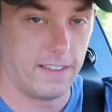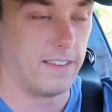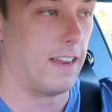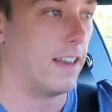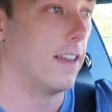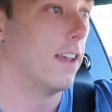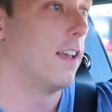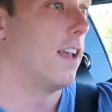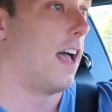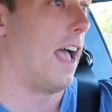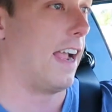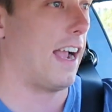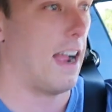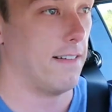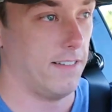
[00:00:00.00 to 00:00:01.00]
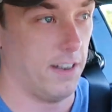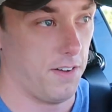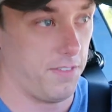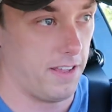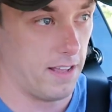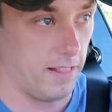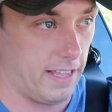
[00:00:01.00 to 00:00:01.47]
Reason I got rid
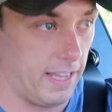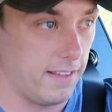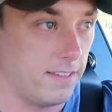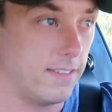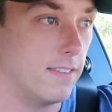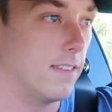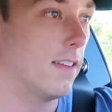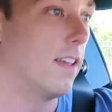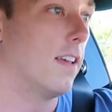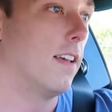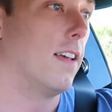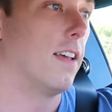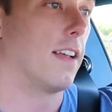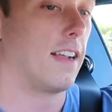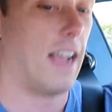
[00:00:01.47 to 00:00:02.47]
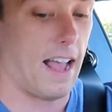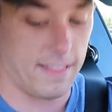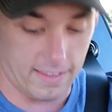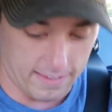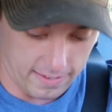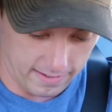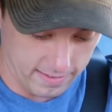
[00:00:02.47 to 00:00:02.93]
of the Elise,
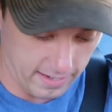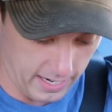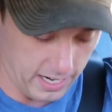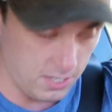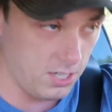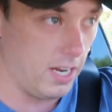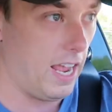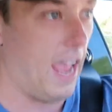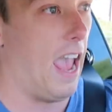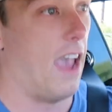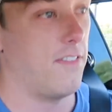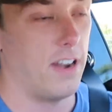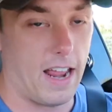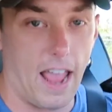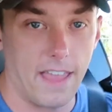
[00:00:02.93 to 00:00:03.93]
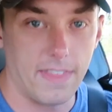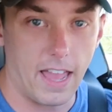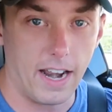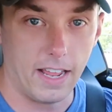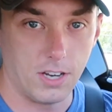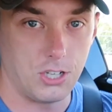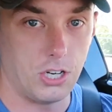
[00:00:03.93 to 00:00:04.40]
got this EXIGE, haven't had
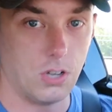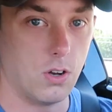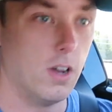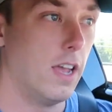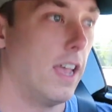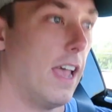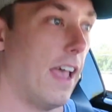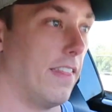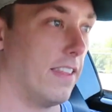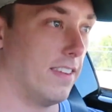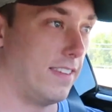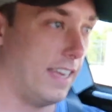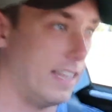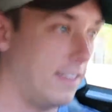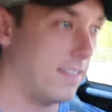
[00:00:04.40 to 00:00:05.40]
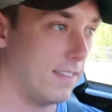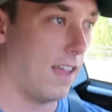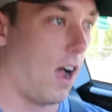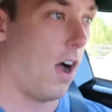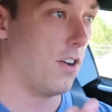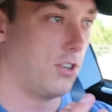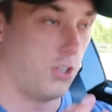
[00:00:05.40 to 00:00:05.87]
that issue, and the seats
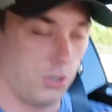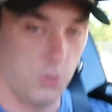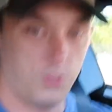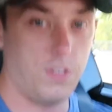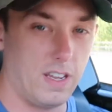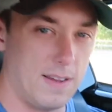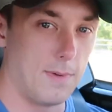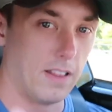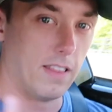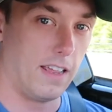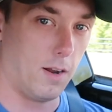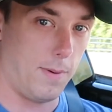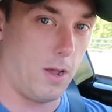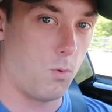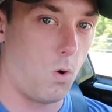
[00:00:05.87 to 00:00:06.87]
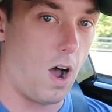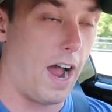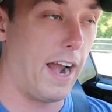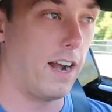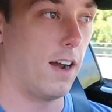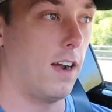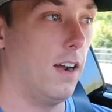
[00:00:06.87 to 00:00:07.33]
do seem a little bit
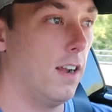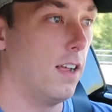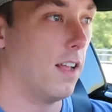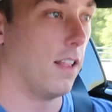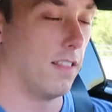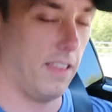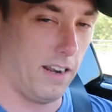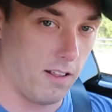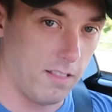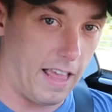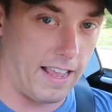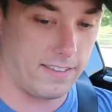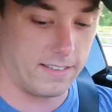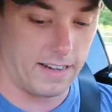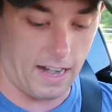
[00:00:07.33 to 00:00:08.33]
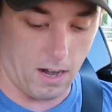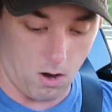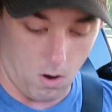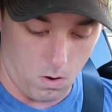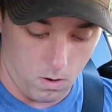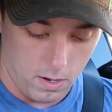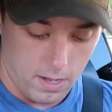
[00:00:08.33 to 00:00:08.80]
wider, a little less
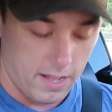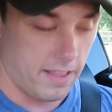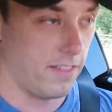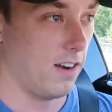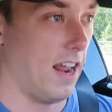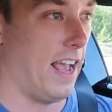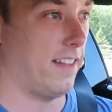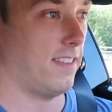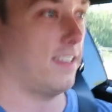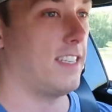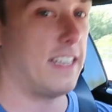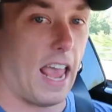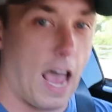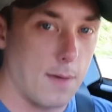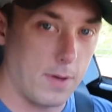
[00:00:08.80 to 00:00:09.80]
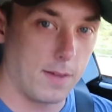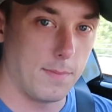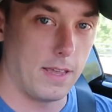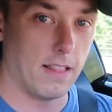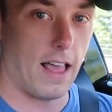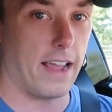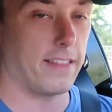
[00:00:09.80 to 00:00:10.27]
narrow. They're not stabbing
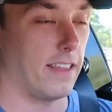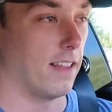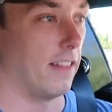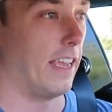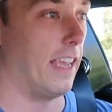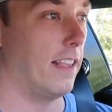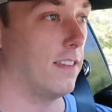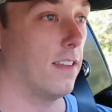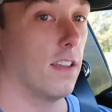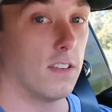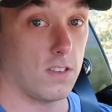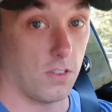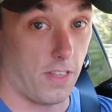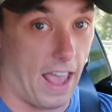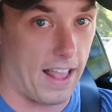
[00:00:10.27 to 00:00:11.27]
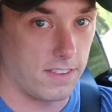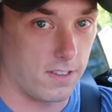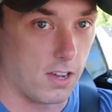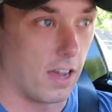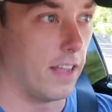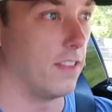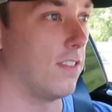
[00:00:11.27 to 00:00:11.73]
me like the Elise, so that's
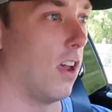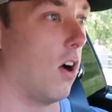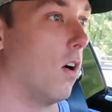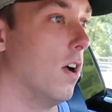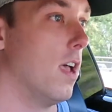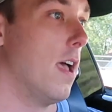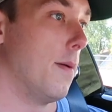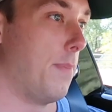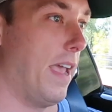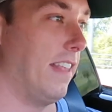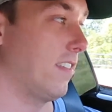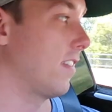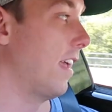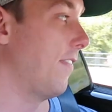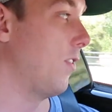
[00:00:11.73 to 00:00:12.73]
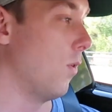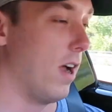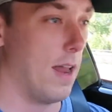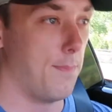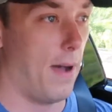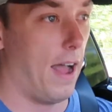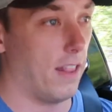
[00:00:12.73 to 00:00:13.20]
good. So basically, if you
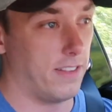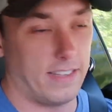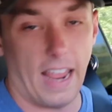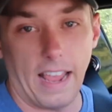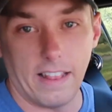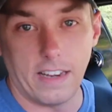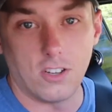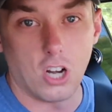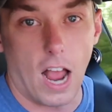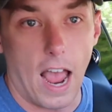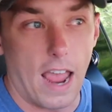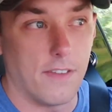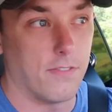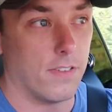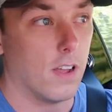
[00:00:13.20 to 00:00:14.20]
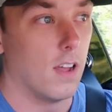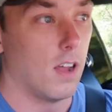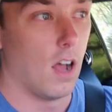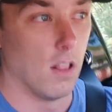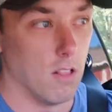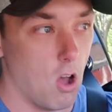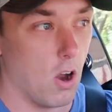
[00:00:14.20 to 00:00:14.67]
want to daily drive
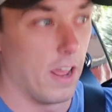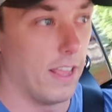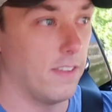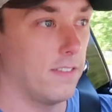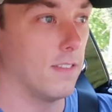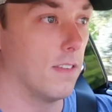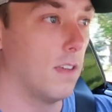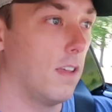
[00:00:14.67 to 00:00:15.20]
a Lotus